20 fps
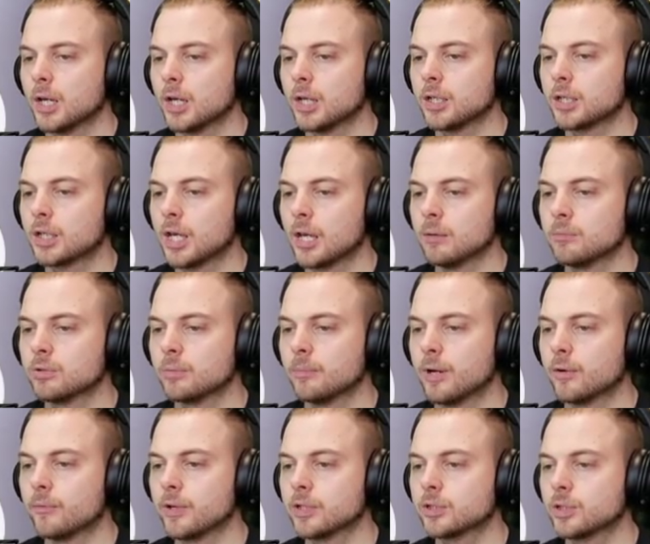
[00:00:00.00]
He came to
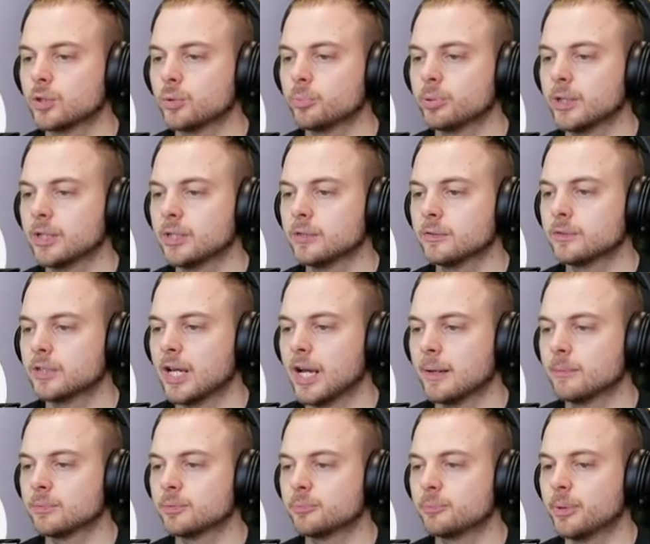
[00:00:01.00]
my rescue plenty of
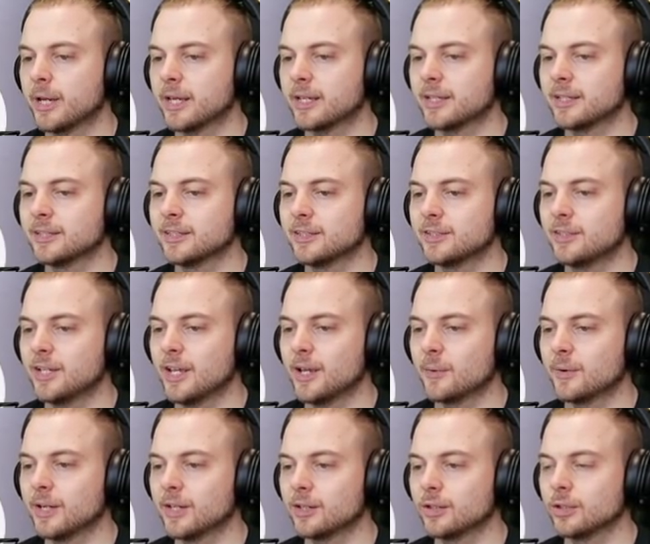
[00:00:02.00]
times back in the day
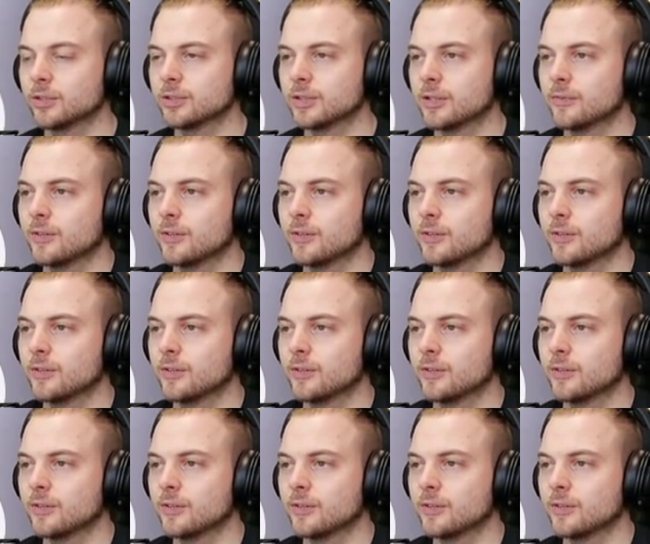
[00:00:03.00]
when I got lost on the